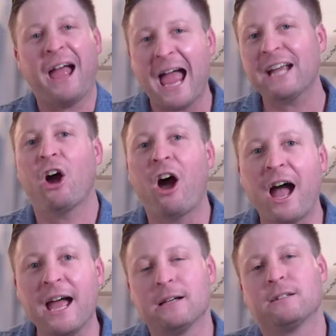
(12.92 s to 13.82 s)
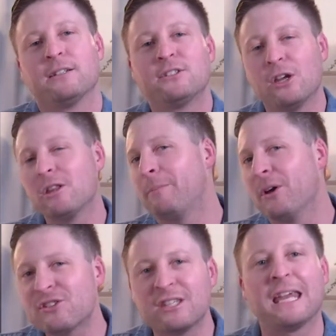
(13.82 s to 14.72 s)
Haggai. Turn to the
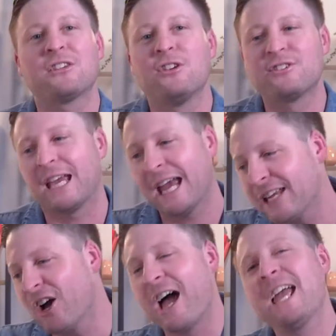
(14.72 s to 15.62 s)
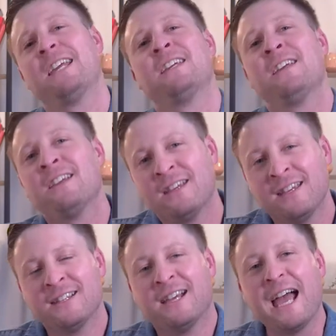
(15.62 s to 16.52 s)
person next to you, say, Hey, guy.
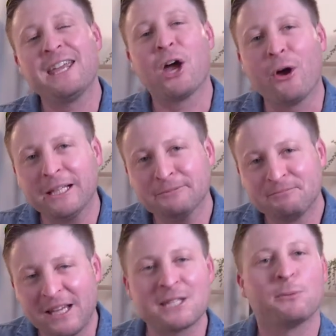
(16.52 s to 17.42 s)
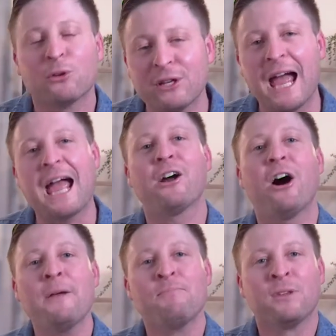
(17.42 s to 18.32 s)
you going? Yes, we're looking at
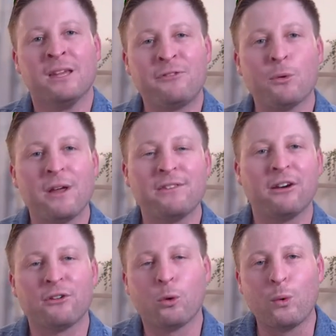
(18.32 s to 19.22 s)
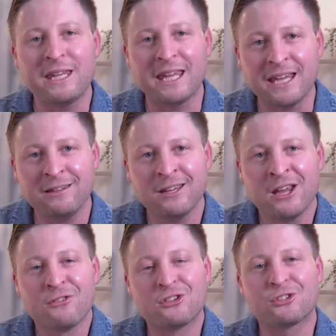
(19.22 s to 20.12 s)
Haggai. If you went there on the weekend,
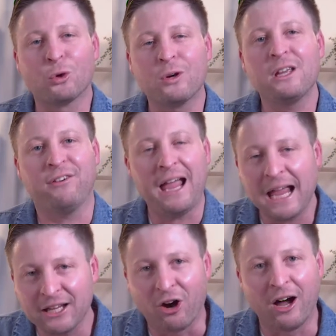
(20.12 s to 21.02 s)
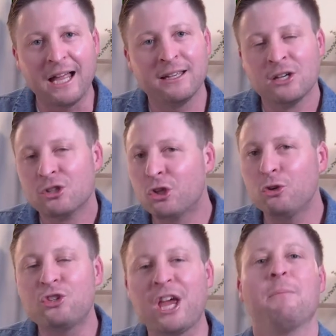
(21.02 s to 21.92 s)
the story of Haggai,
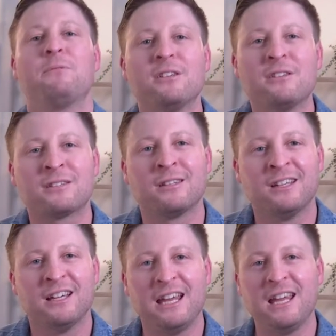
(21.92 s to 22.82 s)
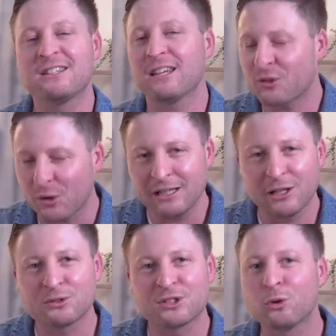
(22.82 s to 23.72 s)
two chapters, is a great
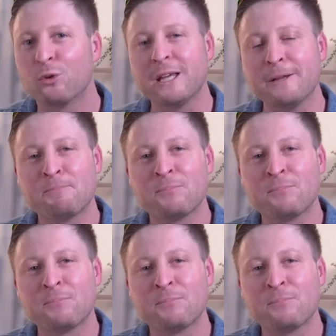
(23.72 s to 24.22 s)
little story